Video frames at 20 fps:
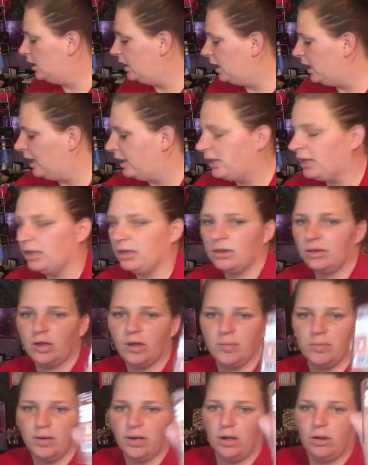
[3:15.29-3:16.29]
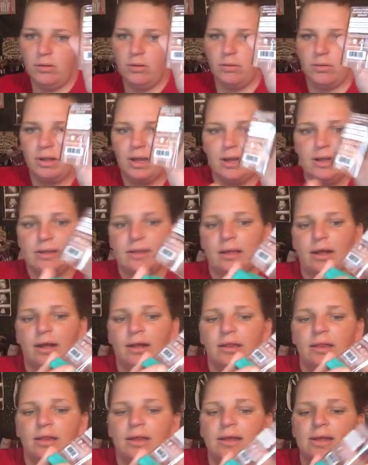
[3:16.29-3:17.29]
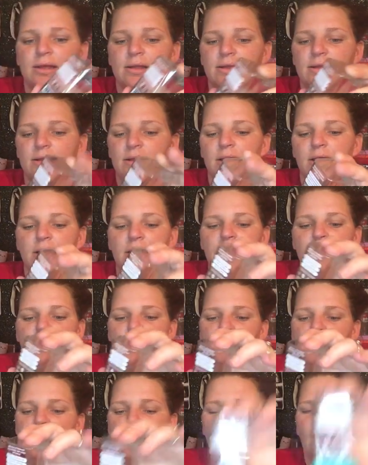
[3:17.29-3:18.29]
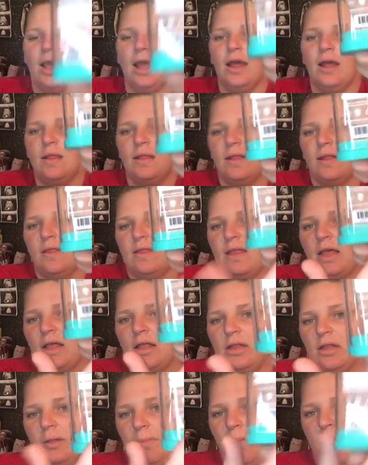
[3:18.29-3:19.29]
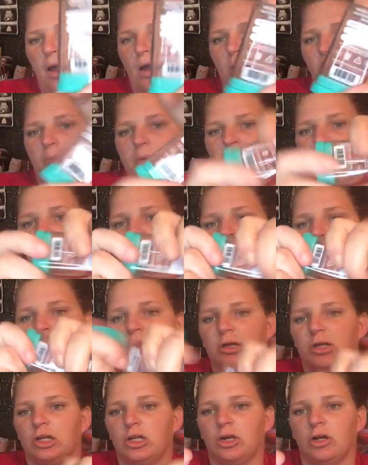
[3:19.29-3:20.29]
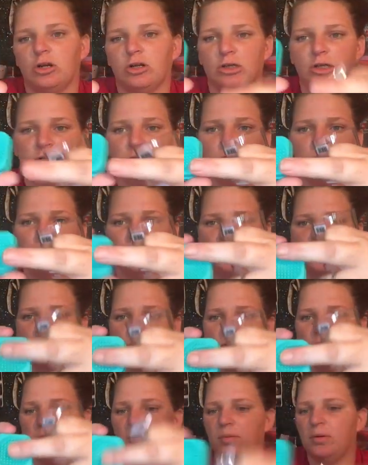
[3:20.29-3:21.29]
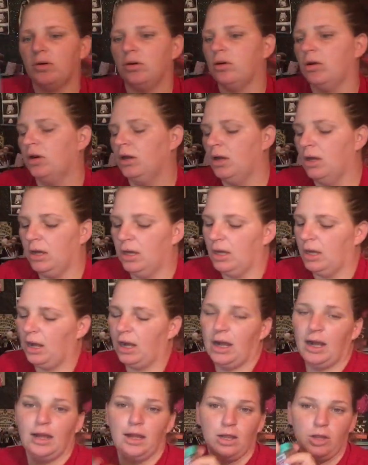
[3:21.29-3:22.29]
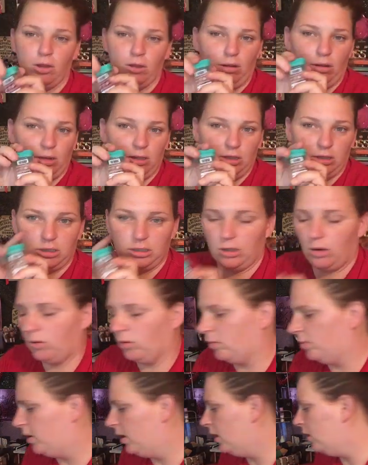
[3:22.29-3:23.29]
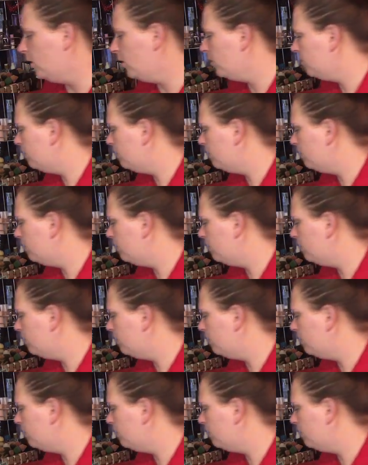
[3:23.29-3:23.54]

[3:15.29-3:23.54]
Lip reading: It does come in a little case like this. And then that's the bottom piece, which turns into a scrubber. And then you can just hold them in here.